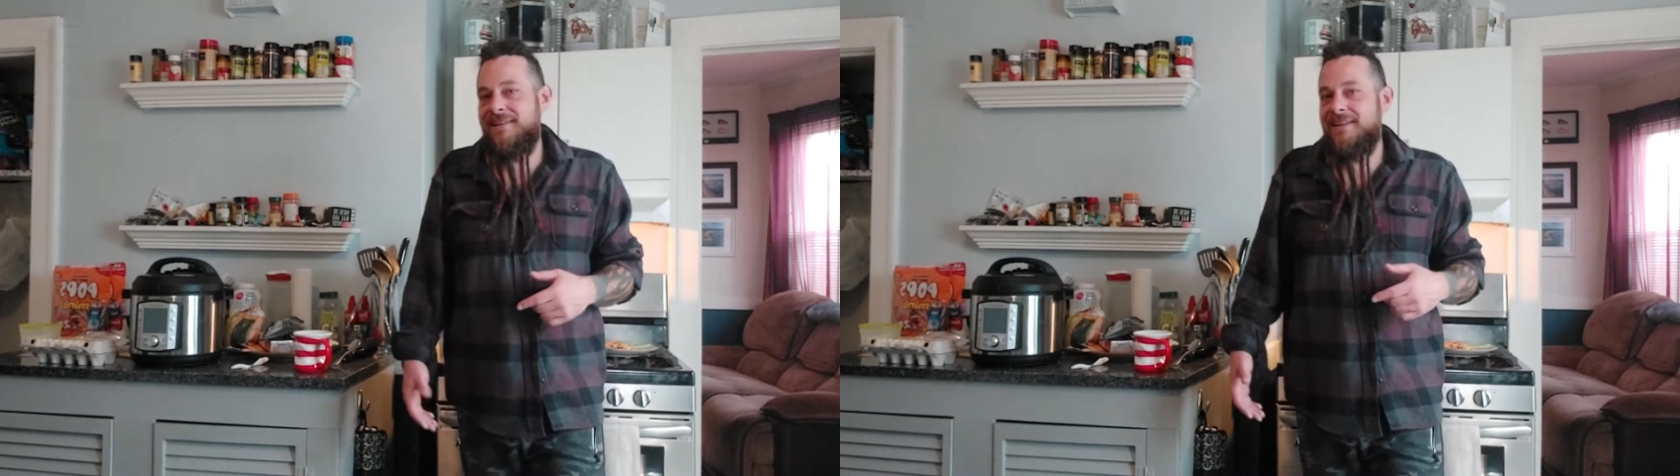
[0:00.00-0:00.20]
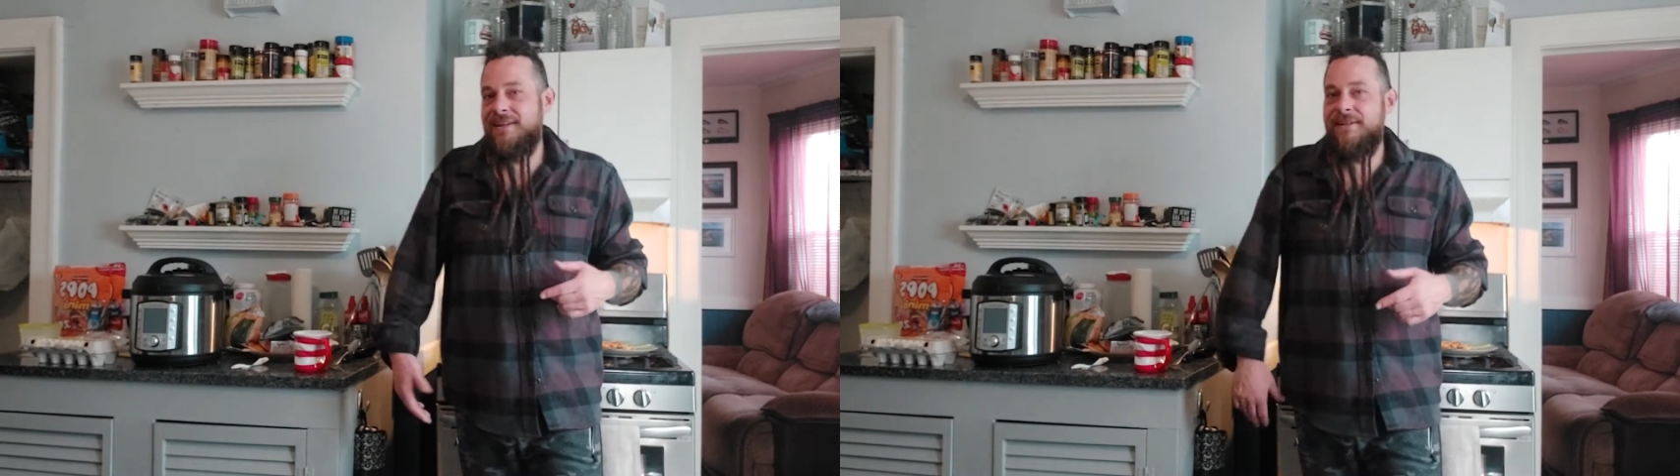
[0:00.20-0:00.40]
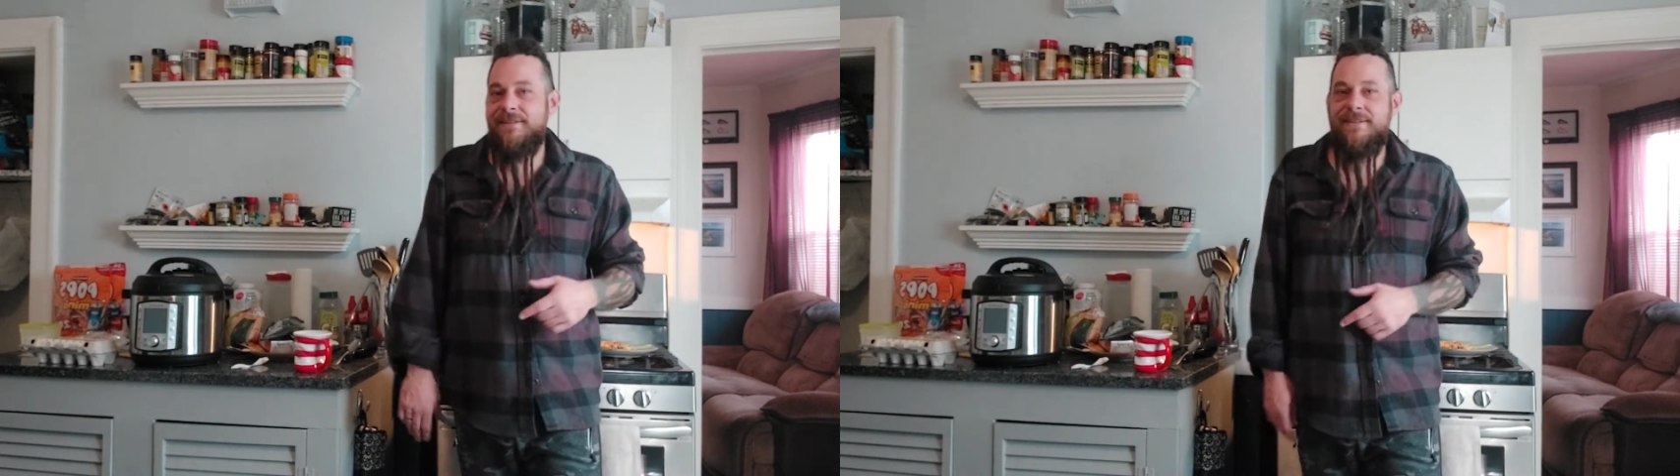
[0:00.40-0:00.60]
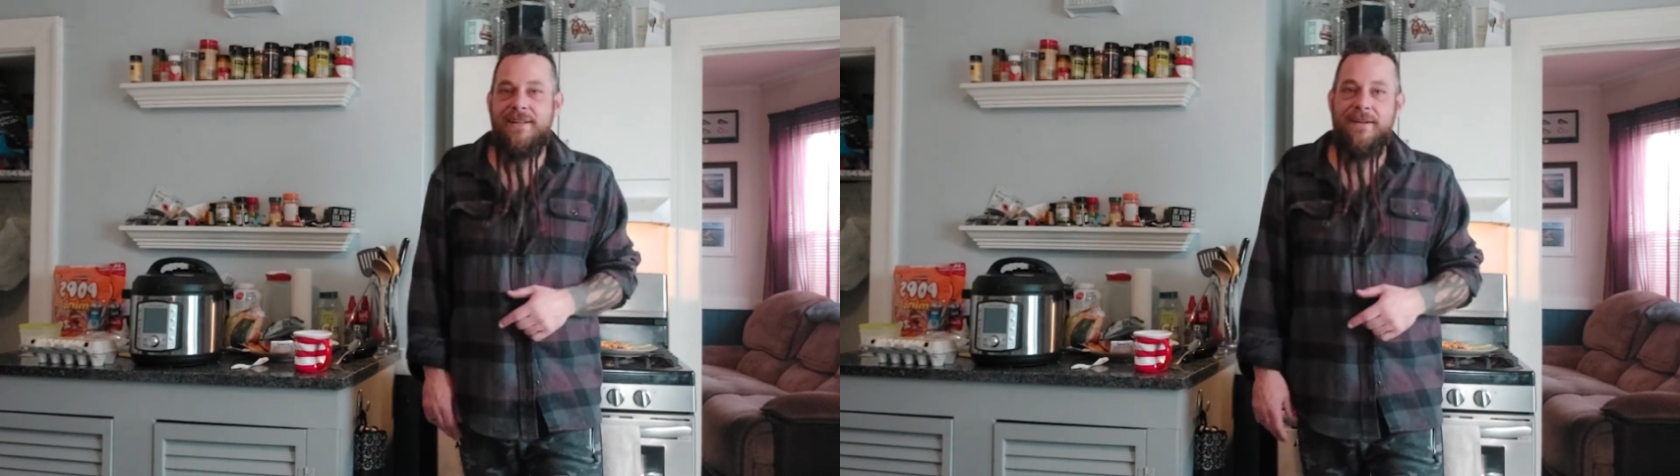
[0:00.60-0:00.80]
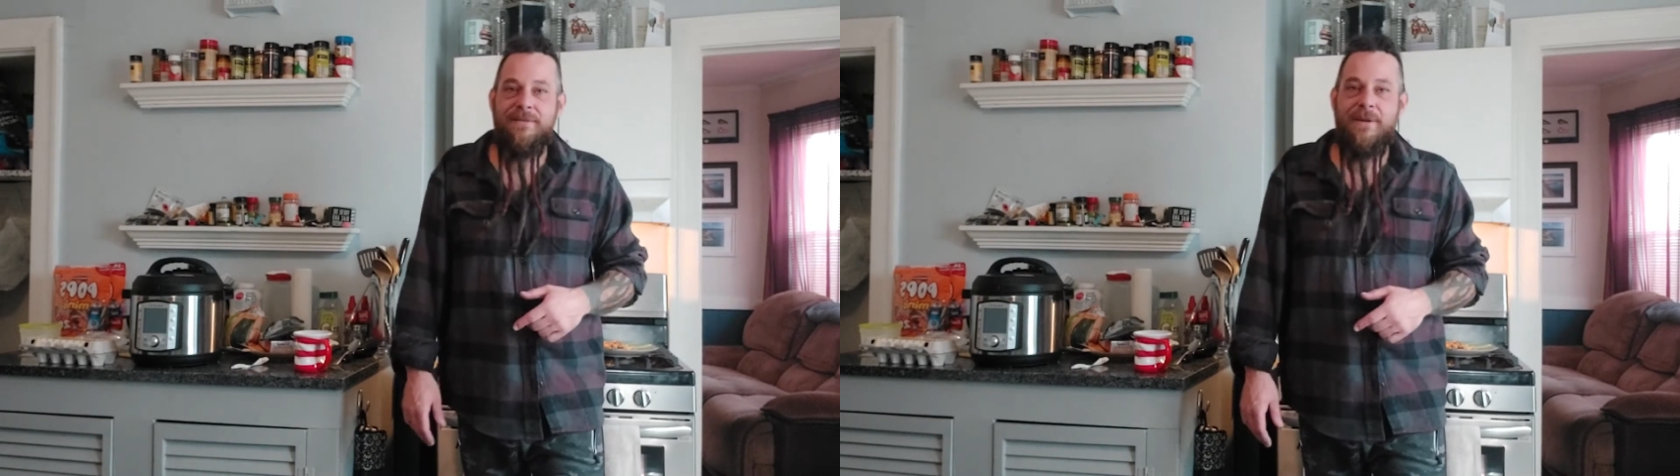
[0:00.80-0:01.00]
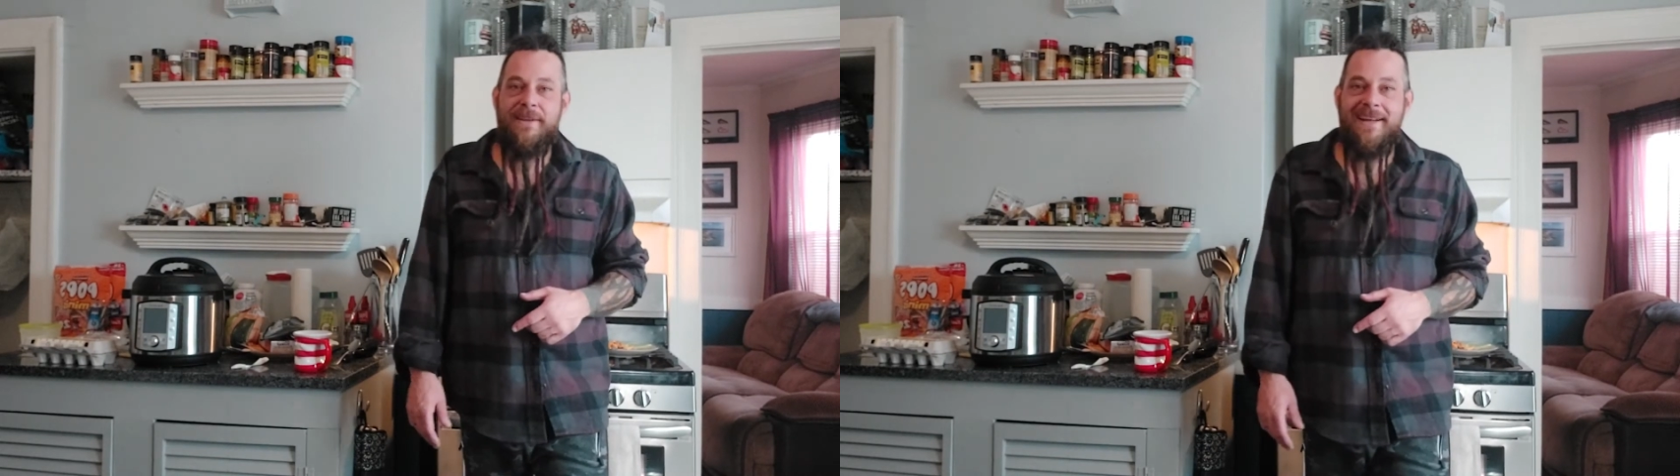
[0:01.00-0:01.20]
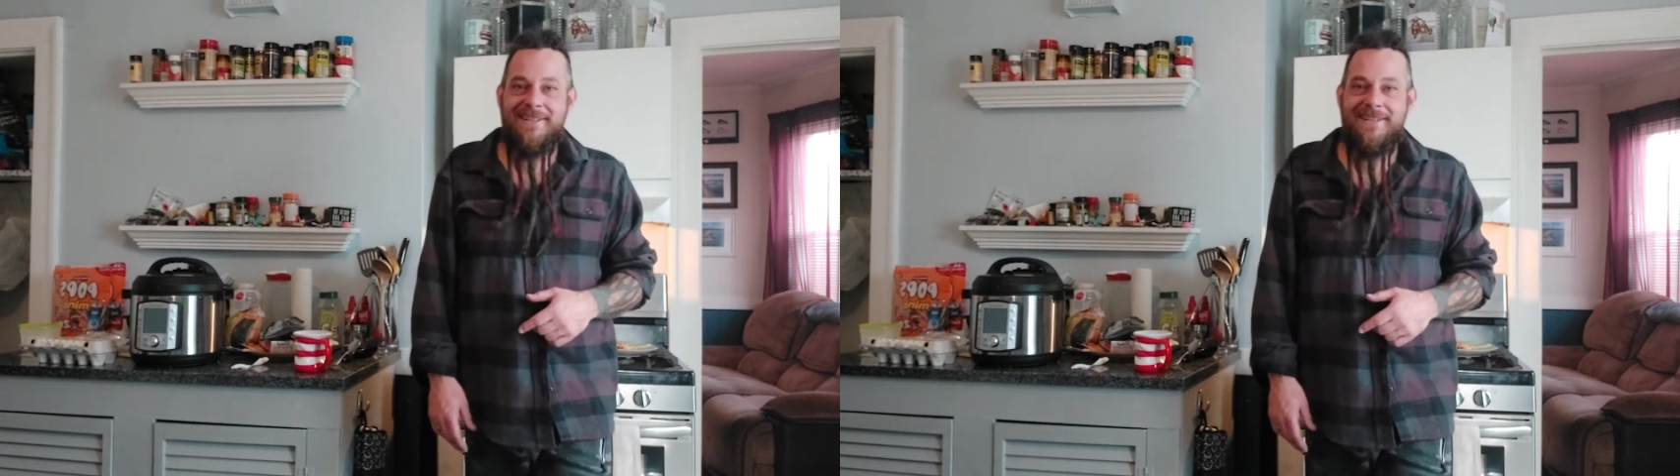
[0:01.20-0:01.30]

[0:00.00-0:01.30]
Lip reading: take care of yourselves, all that